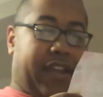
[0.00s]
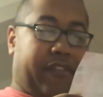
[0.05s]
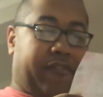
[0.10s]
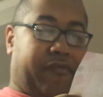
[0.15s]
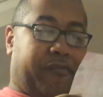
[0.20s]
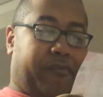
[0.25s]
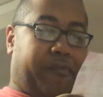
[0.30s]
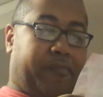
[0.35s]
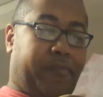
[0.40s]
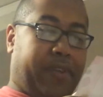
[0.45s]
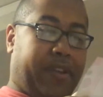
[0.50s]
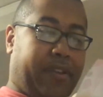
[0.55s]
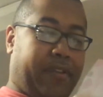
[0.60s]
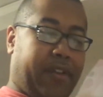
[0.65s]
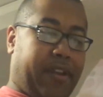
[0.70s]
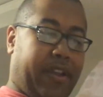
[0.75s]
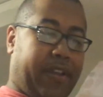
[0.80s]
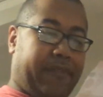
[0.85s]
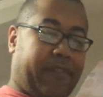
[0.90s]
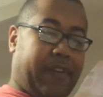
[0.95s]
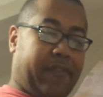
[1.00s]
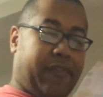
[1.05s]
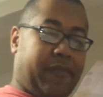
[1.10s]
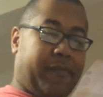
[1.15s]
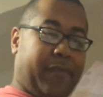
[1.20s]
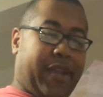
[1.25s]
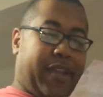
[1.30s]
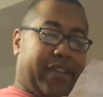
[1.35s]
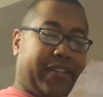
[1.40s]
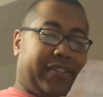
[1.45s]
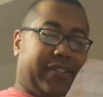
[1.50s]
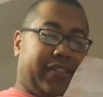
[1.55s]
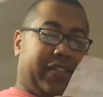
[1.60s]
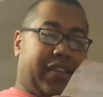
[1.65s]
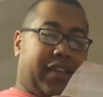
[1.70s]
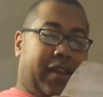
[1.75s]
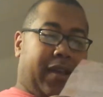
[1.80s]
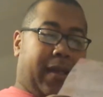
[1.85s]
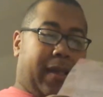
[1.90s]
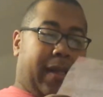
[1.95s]
I've, I've ever
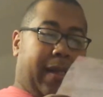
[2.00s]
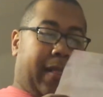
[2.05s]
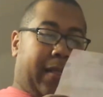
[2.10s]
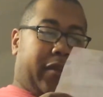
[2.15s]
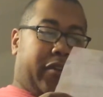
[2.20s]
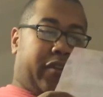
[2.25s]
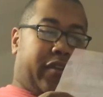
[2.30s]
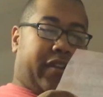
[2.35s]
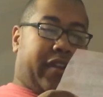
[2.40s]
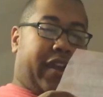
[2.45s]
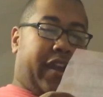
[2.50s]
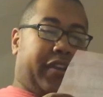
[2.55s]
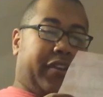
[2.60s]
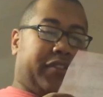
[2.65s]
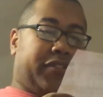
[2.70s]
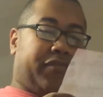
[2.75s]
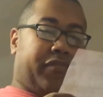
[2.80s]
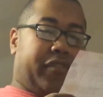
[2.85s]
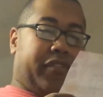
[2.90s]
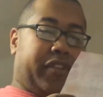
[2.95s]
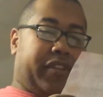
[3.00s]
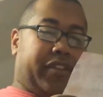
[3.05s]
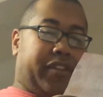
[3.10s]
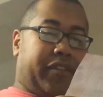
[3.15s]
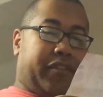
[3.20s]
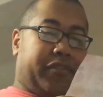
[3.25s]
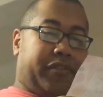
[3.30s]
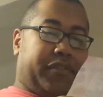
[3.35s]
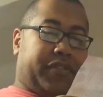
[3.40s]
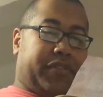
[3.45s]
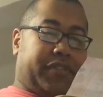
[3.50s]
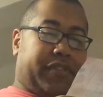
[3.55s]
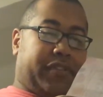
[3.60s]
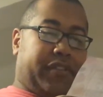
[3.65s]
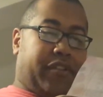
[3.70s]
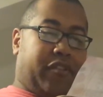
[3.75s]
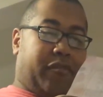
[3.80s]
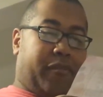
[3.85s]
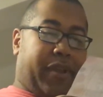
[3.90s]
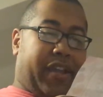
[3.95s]
met. Your kindness really knows
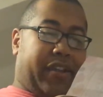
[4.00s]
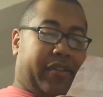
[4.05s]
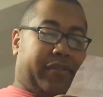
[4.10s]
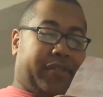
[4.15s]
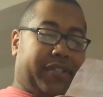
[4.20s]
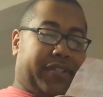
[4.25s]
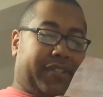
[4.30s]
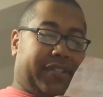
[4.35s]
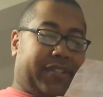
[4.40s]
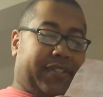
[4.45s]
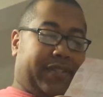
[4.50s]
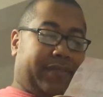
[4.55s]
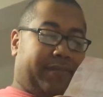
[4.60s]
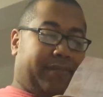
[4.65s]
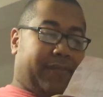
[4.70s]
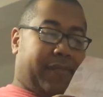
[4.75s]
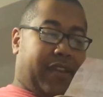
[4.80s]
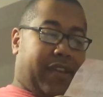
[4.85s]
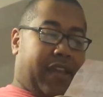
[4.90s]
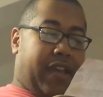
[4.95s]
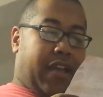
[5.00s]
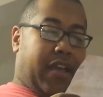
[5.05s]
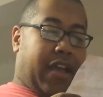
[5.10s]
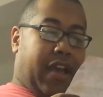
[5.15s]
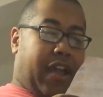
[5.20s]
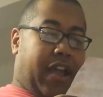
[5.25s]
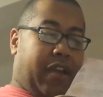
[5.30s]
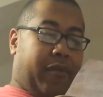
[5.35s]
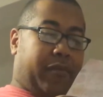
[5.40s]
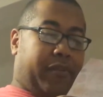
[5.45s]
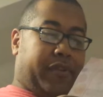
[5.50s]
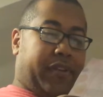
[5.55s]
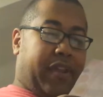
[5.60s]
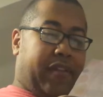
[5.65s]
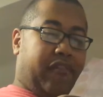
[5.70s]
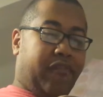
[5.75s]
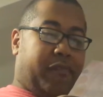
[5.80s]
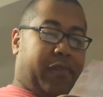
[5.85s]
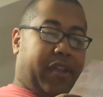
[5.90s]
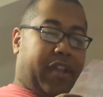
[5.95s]
no bounds. I will
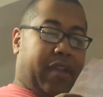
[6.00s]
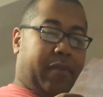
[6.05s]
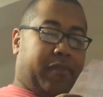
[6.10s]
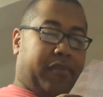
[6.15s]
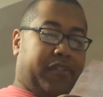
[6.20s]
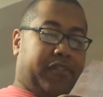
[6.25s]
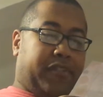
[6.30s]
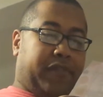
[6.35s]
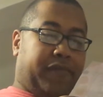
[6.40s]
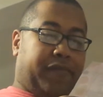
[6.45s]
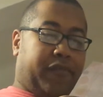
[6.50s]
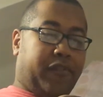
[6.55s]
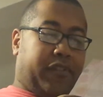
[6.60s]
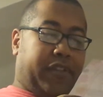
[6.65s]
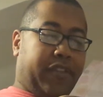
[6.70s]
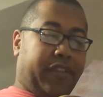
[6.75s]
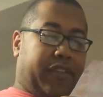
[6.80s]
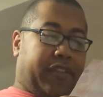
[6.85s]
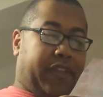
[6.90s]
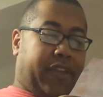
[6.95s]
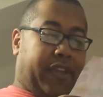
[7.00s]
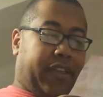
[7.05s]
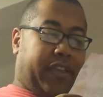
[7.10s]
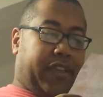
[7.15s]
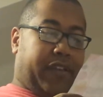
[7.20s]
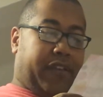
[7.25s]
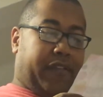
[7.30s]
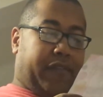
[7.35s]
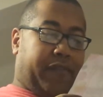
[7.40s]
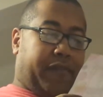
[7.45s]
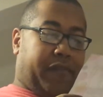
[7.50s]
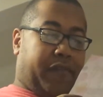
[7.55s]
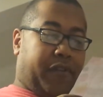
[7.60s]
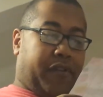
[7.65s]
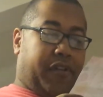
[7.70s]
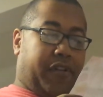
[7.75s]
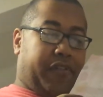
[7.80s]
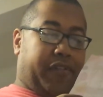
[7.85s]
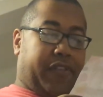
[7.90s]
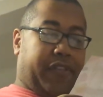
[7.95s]
never be able to fully thank you for
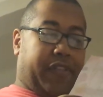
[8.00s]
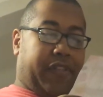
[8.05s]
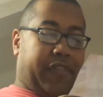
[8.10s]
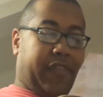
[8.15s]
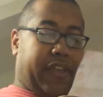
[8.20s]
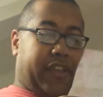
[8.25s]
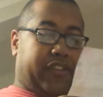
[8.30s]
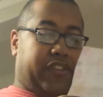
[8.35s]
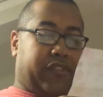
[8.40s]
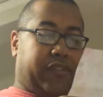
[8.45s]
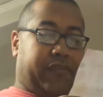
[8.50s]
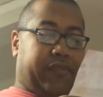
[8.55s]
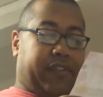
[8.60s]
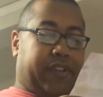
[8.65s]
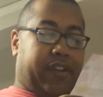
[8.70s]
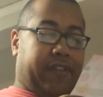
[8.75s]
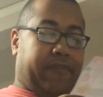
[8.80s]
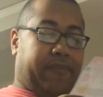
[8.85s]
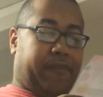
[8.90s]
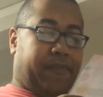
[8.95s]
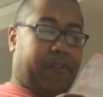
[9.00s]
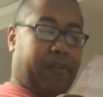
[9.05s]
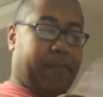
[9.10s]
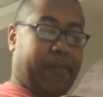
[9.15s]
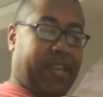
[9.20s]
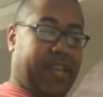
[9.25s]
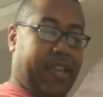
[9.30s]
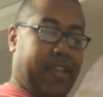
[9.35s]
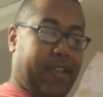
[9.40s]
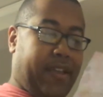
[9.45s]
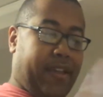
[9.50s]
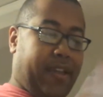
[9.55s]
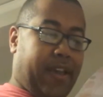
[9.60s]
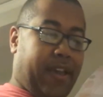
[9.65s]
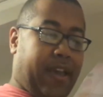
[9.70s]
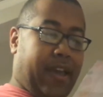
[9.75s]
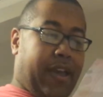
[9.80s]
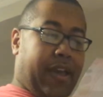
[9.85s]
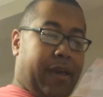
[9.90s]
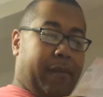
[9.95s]
all that, that you've done for me,
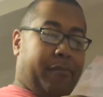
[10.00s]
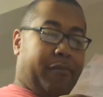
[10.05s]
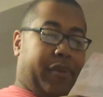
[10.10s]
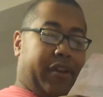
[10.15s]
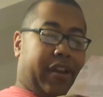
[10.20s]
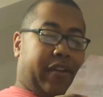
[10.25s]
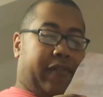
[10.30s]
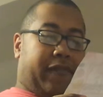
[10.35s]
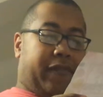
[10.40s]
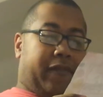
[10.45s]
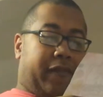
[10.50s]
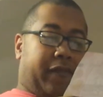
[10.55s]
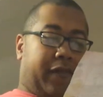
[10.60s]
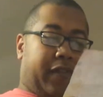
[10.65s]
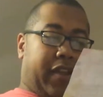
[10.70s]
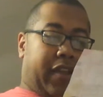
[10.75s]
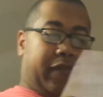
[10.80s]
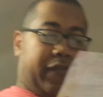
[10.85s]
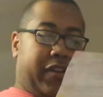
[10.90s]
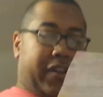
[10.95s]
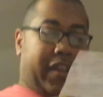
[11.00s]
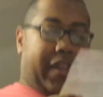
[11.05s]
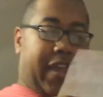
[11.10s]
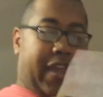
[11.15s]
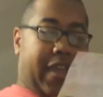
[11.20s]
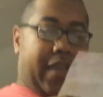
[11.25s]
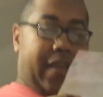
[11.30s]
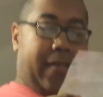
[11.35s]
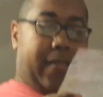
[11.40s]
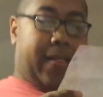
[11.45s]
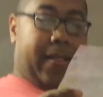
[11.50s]
but every day